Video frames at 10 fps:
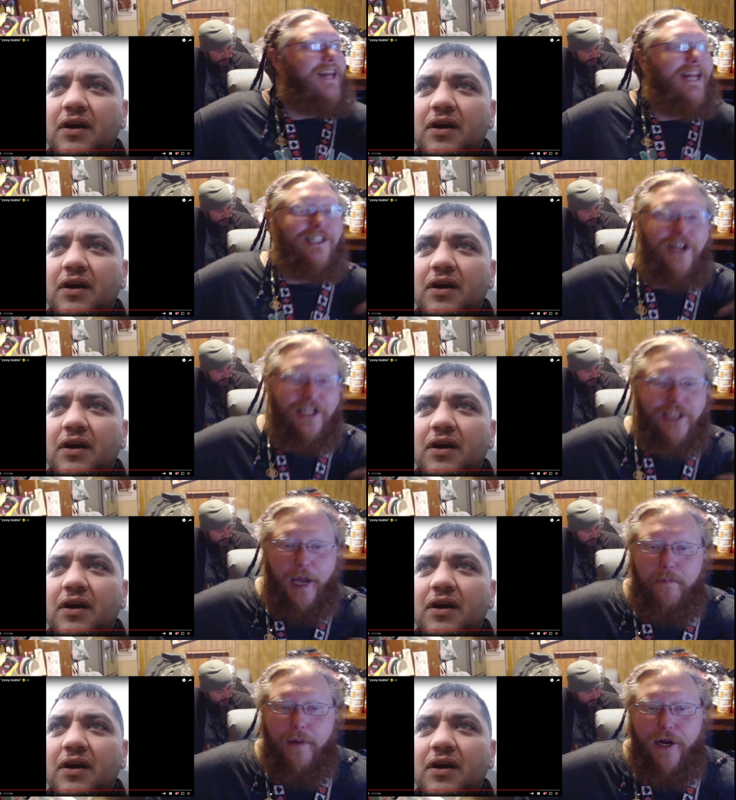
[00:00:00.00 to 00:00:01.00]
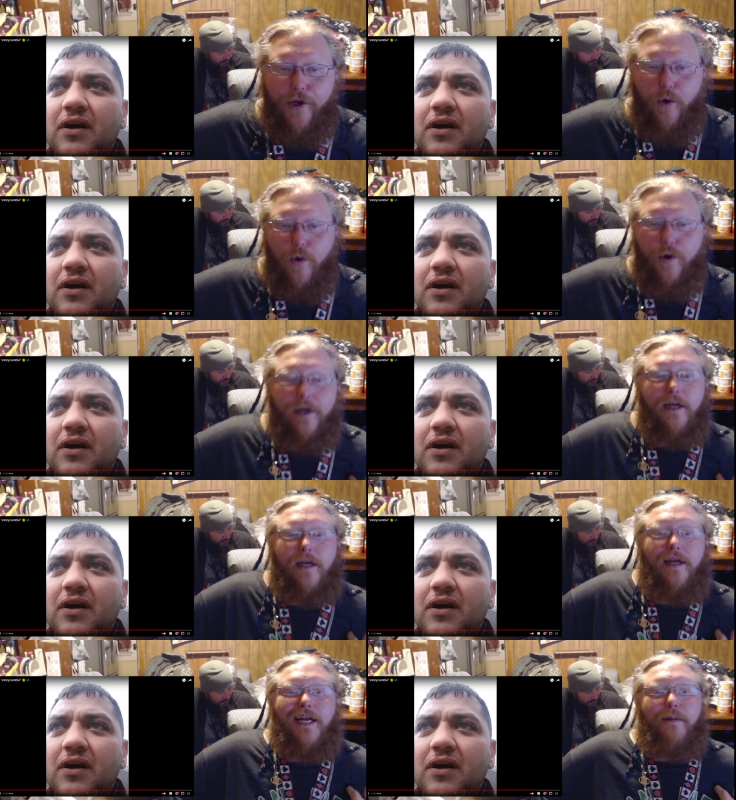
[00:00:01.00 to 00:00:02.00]
Speaker 1: he's going to take me to court.
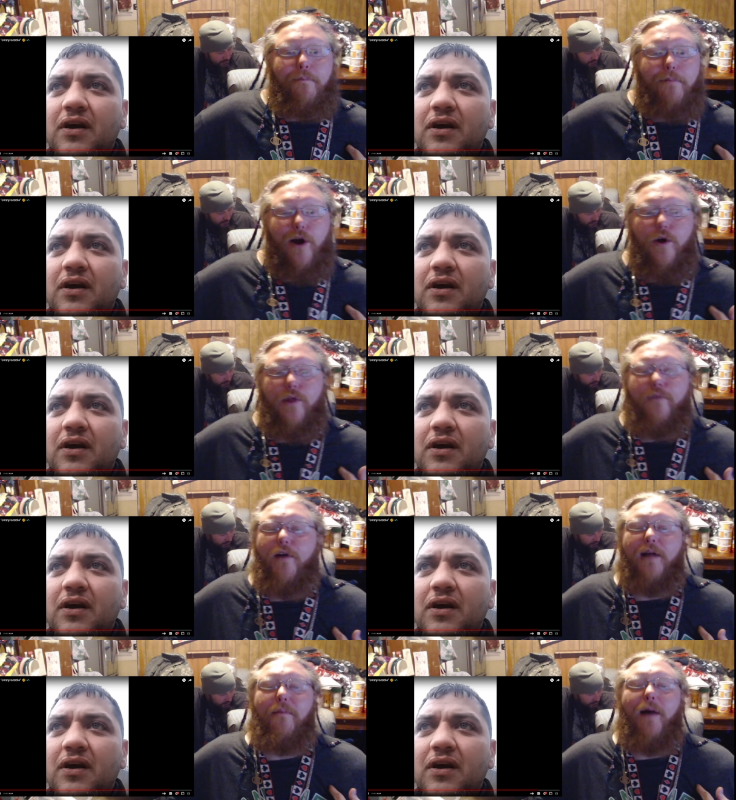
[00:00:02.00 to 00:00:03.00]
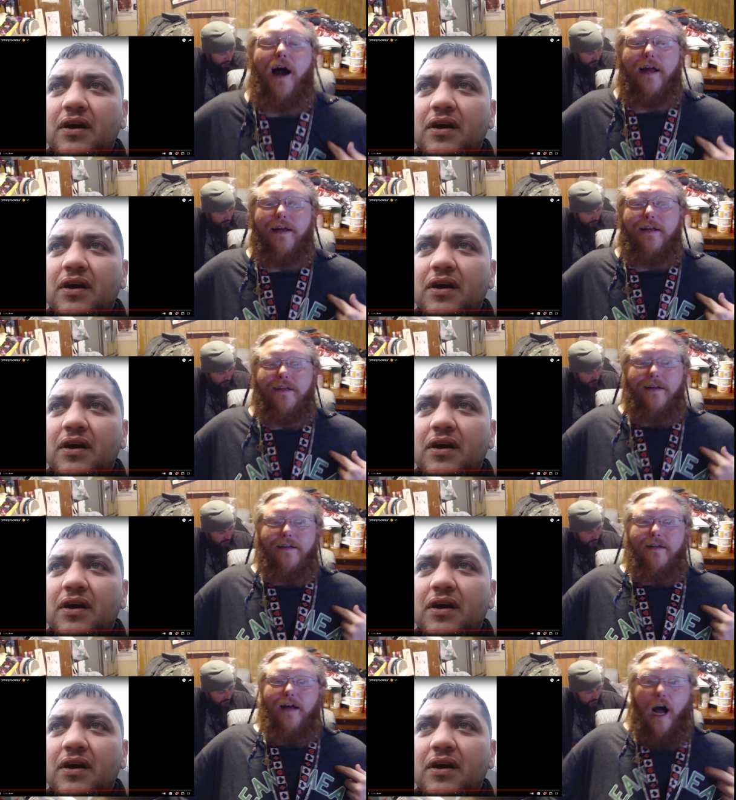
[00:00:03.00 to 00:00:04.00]
Bro, who the fuck am I?
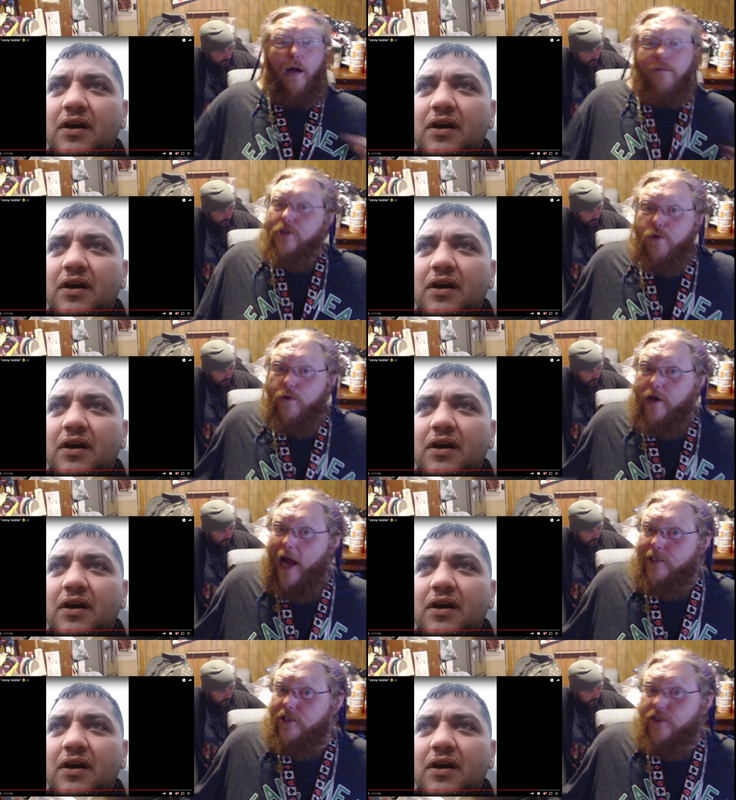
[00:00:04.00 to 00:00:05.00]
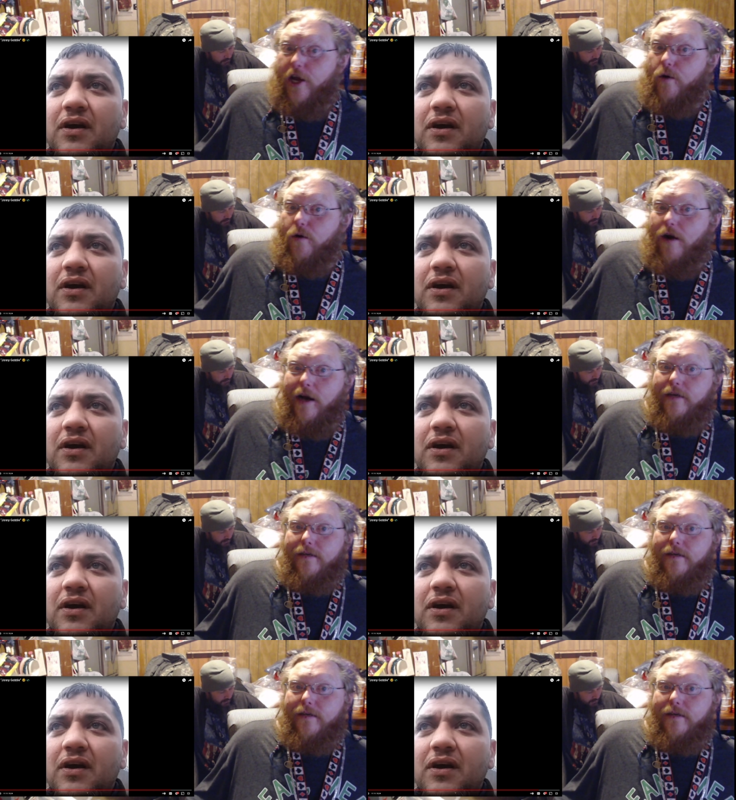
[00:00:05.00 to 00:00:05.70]
I'm just a reaction channel, right?